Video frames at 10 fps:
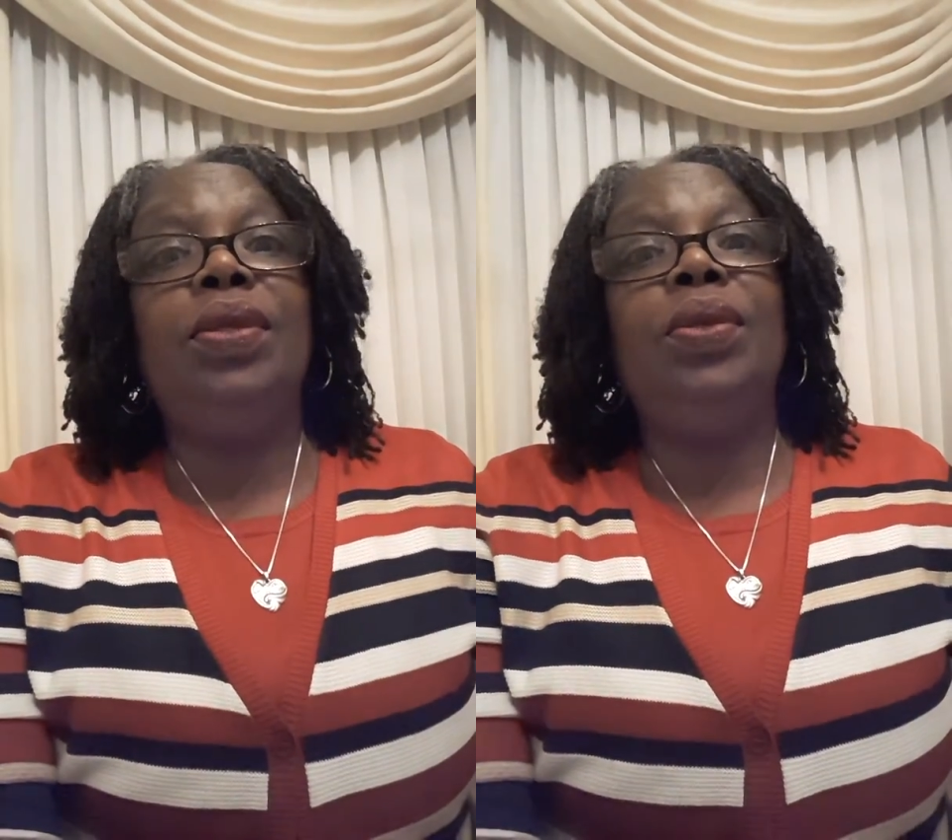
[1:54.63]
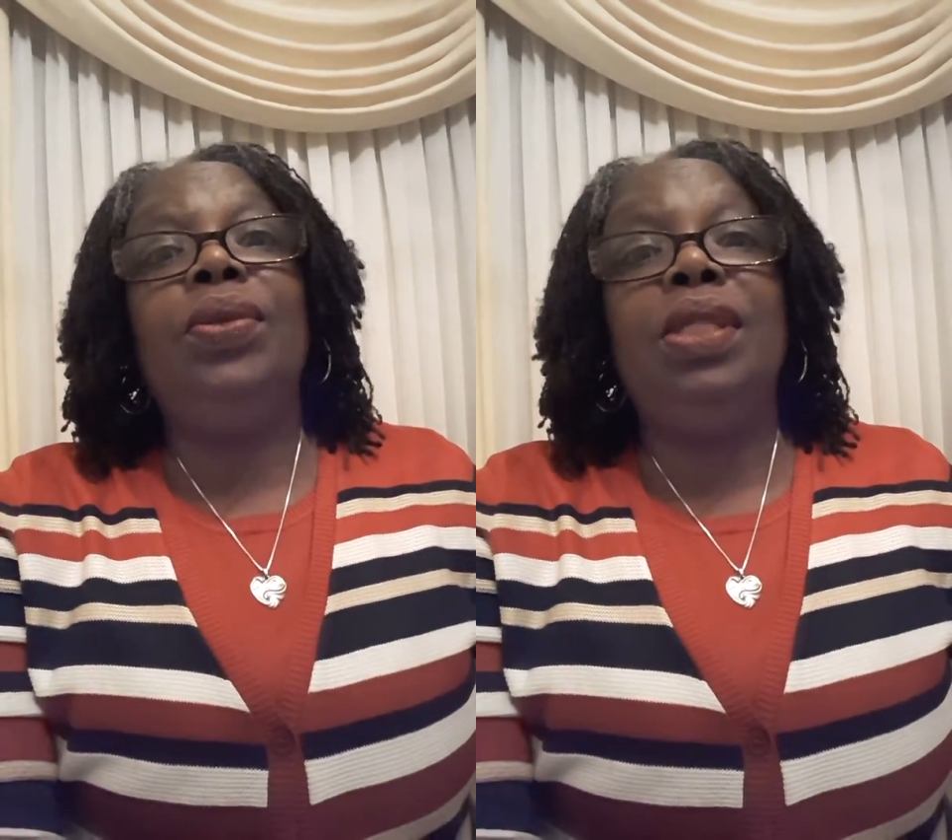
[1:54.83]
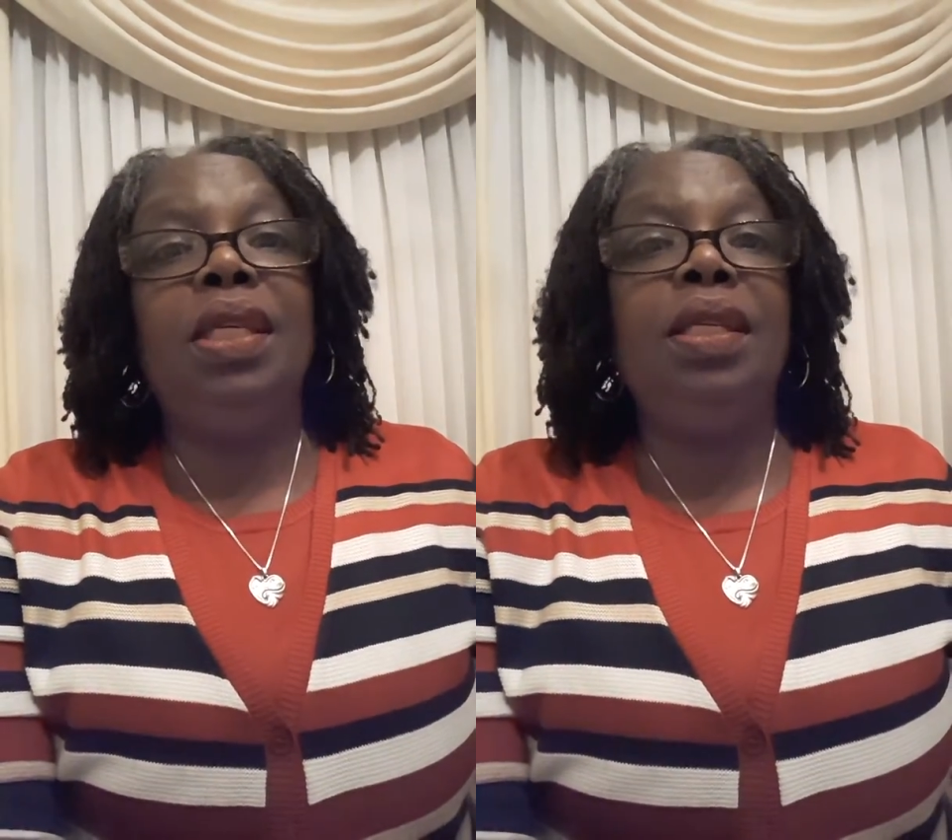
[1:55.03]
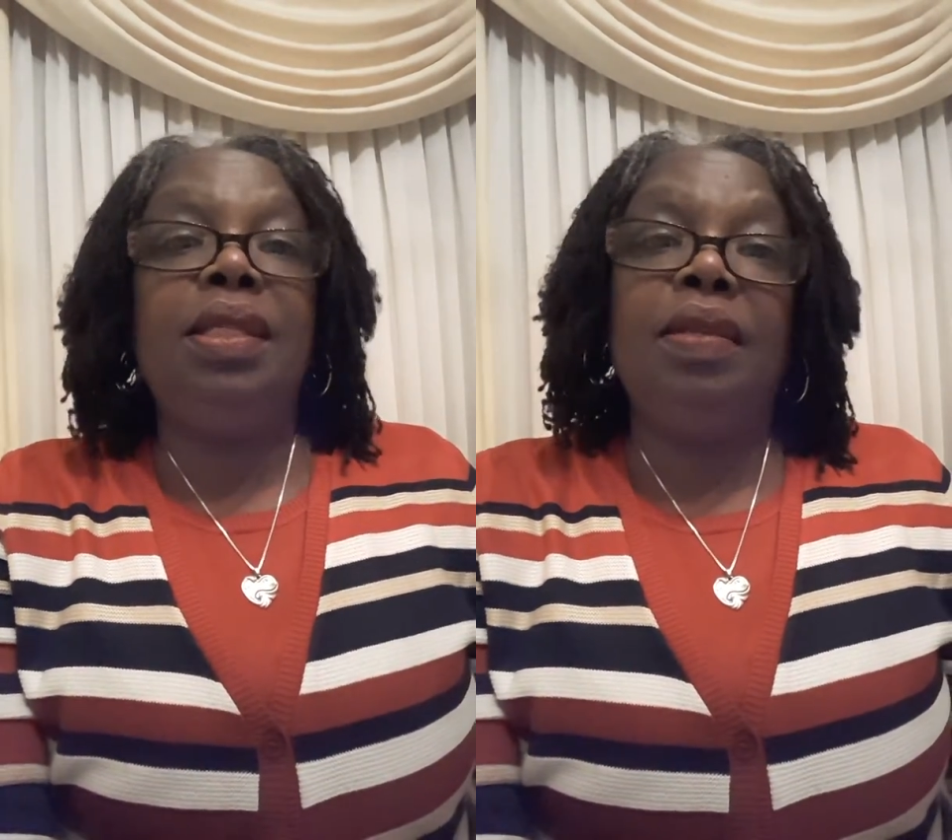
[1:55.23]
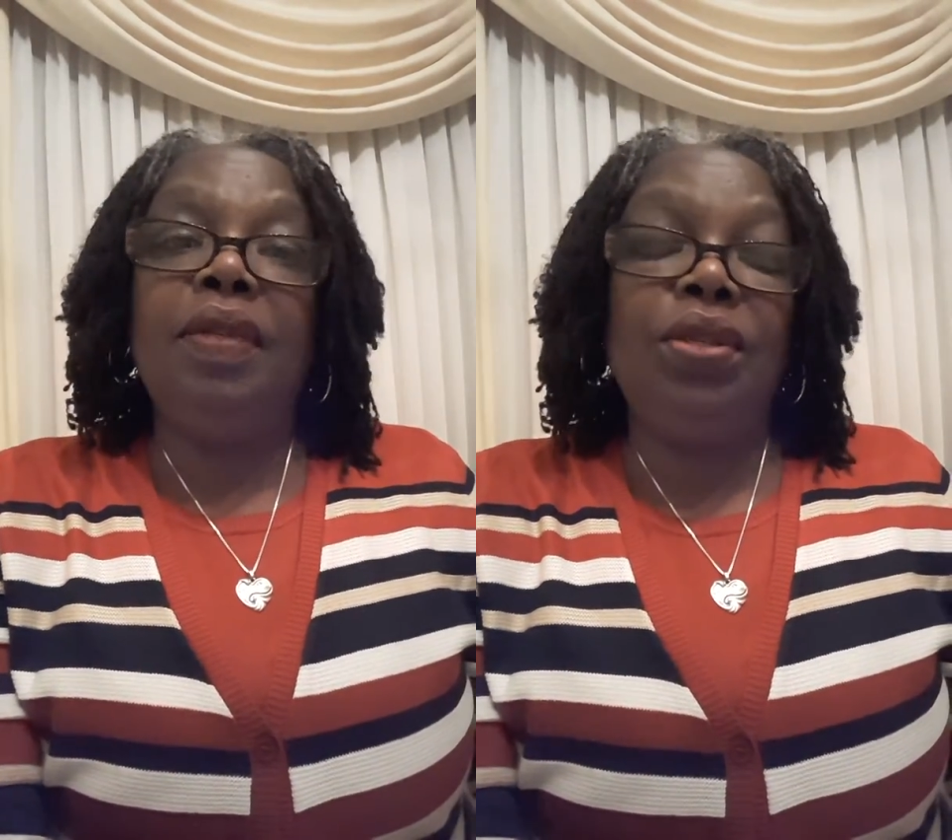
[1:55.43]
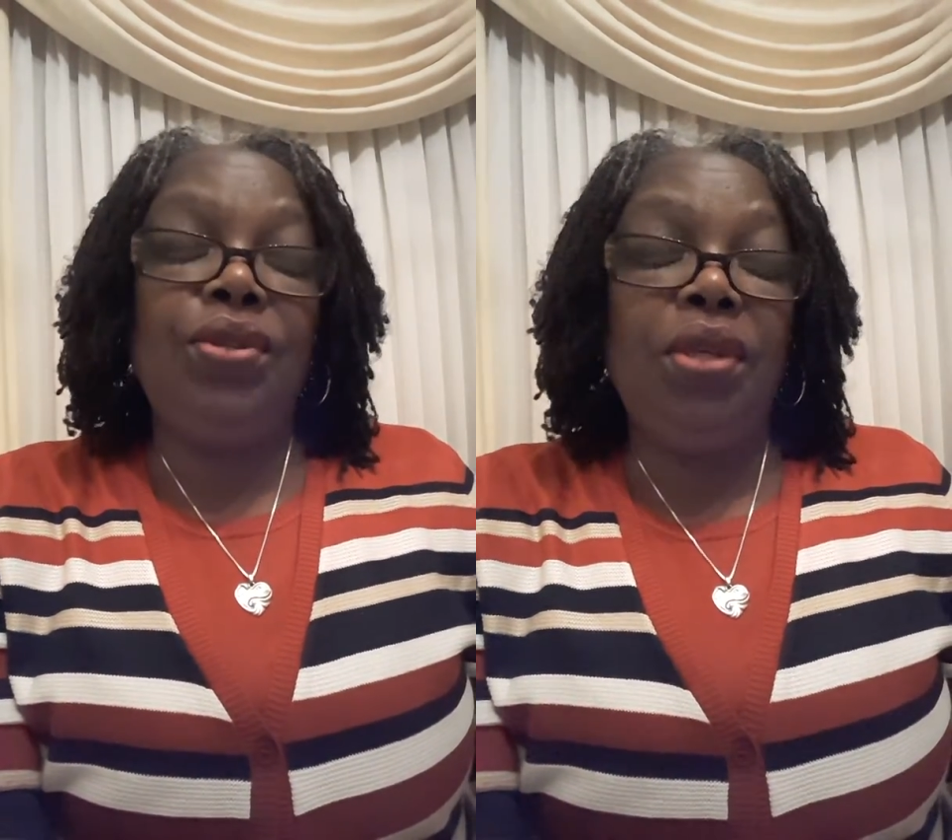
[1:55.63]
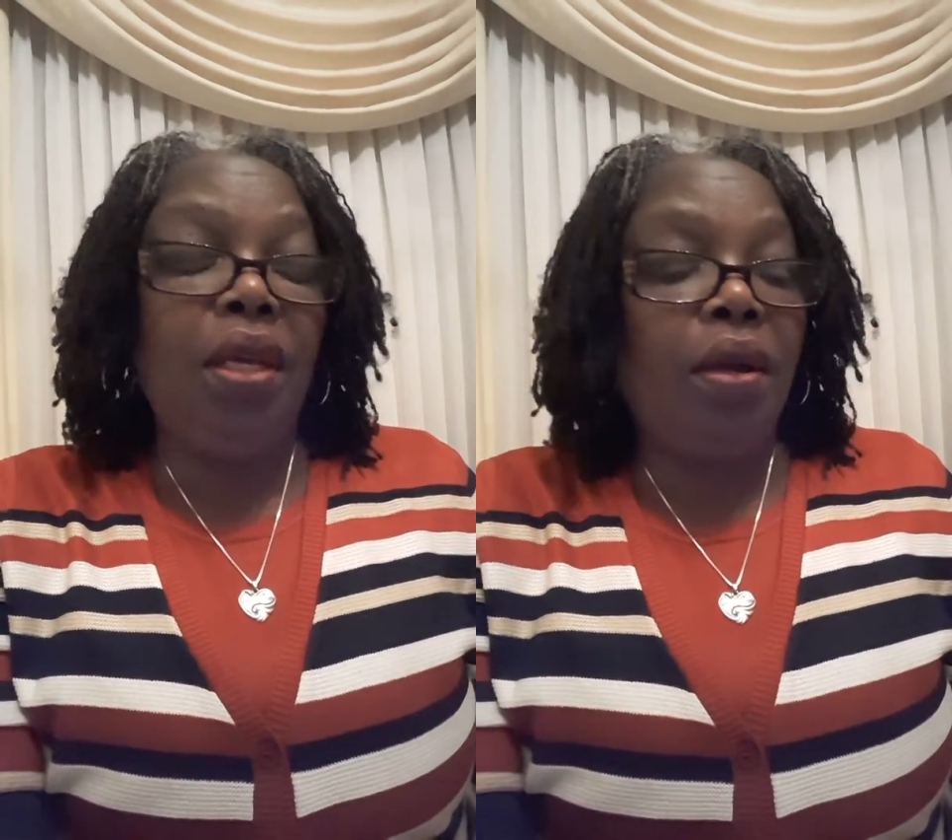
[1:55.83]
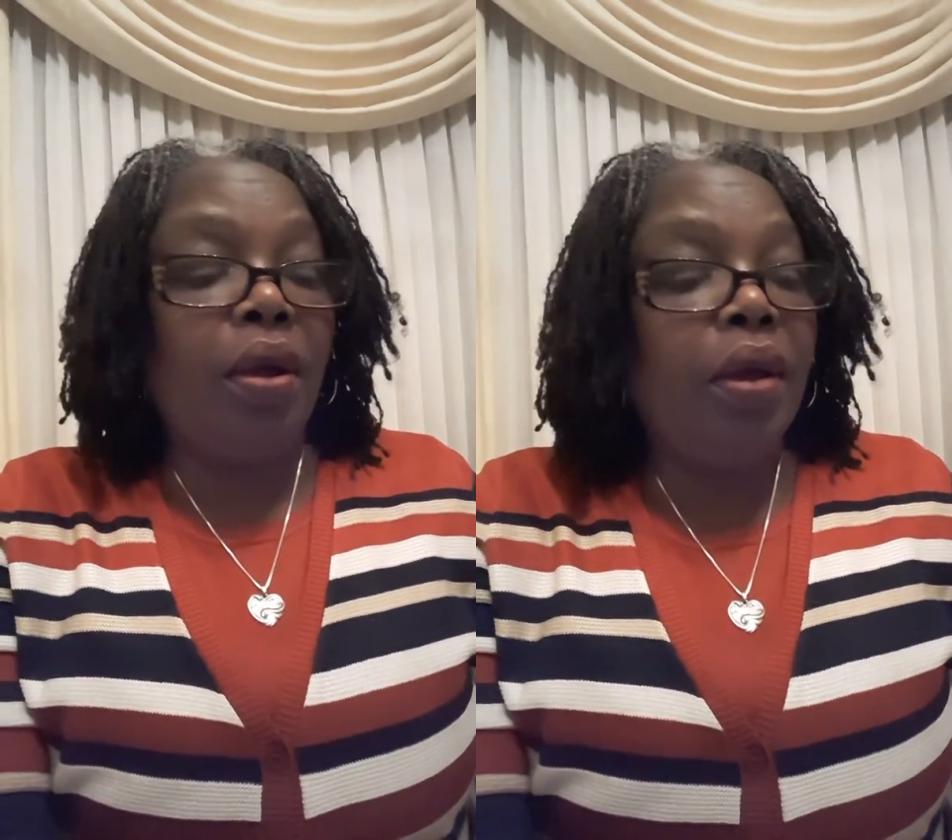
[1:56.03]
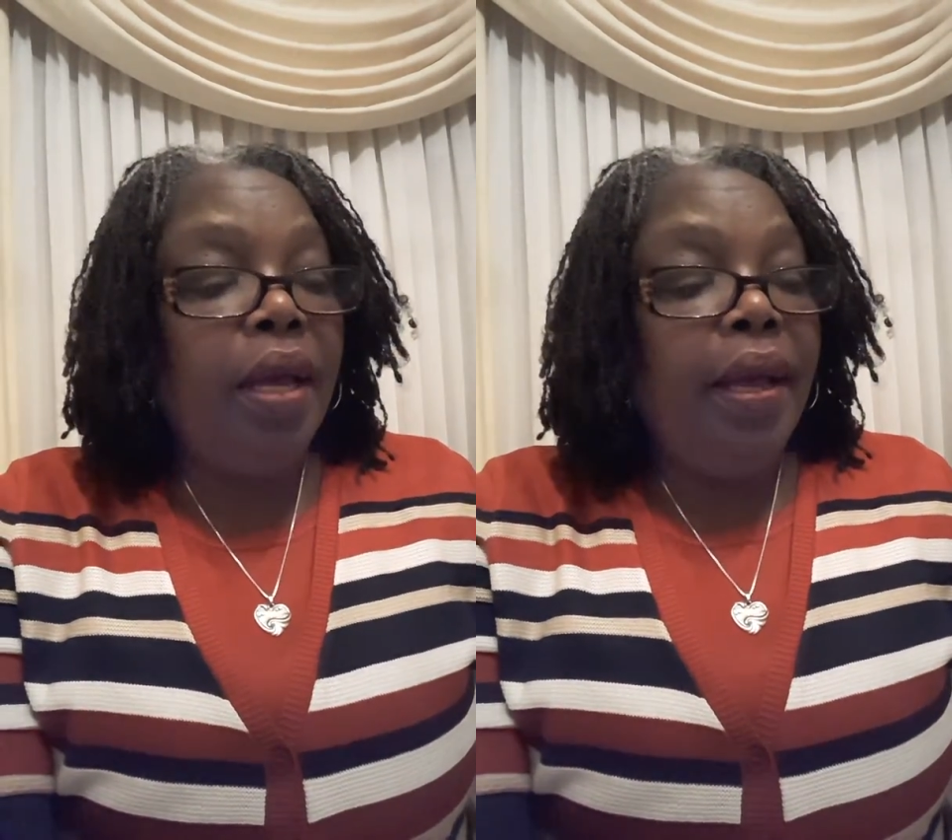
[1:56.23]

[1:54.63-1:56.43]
new season this year